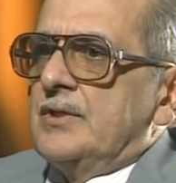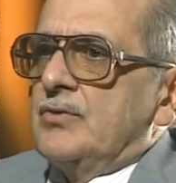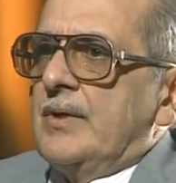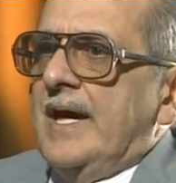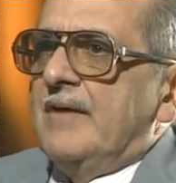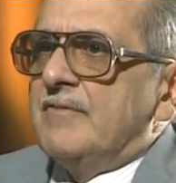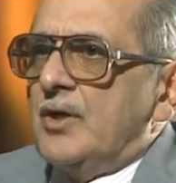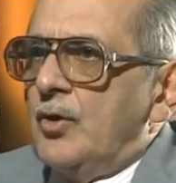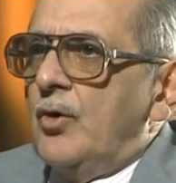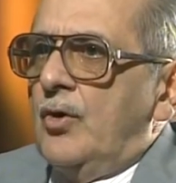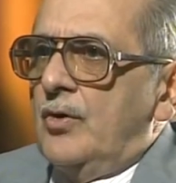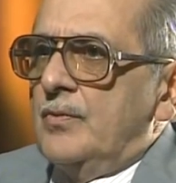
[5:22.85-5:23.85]
to have a
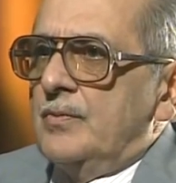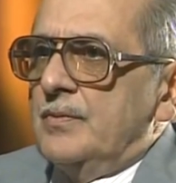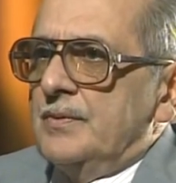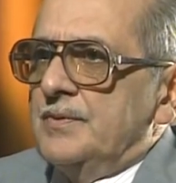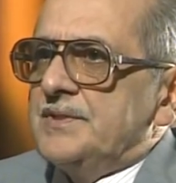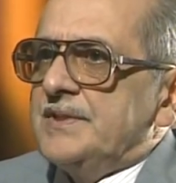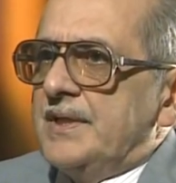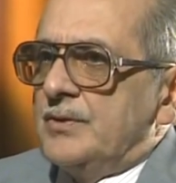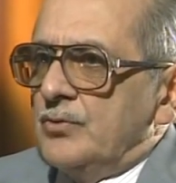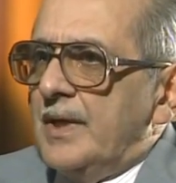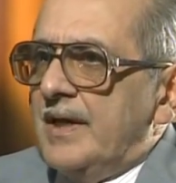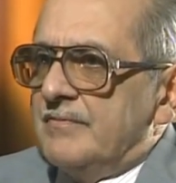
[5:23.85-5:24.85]
law, which they
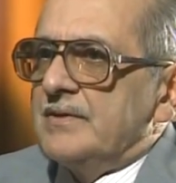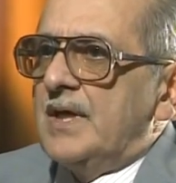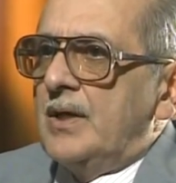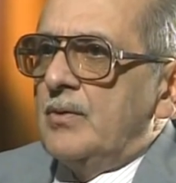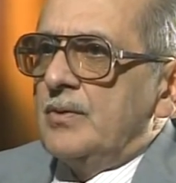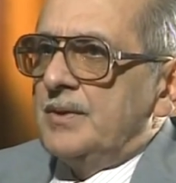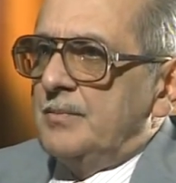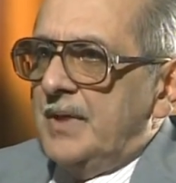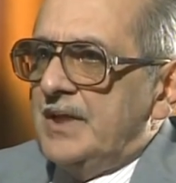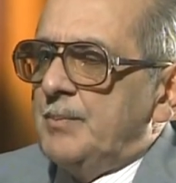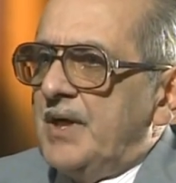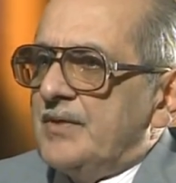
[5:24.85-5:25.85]
do have now in
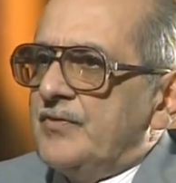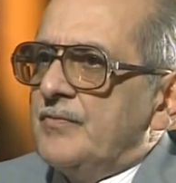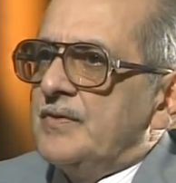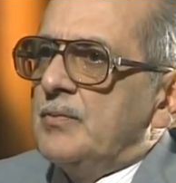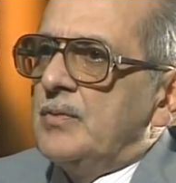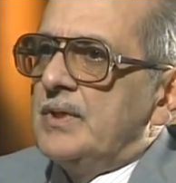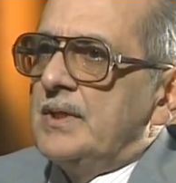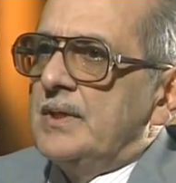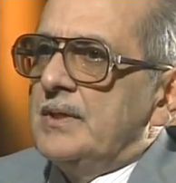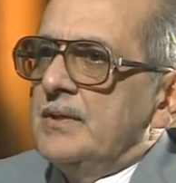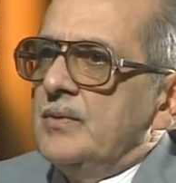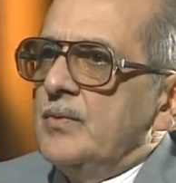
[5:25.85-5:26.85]
many parts of the
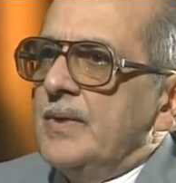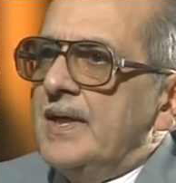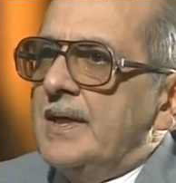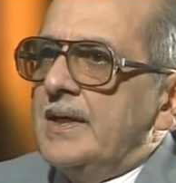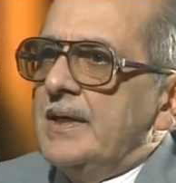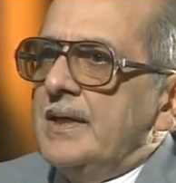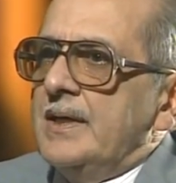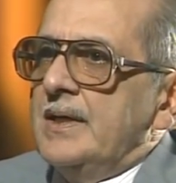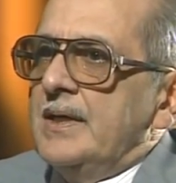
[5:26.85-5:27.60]
world, where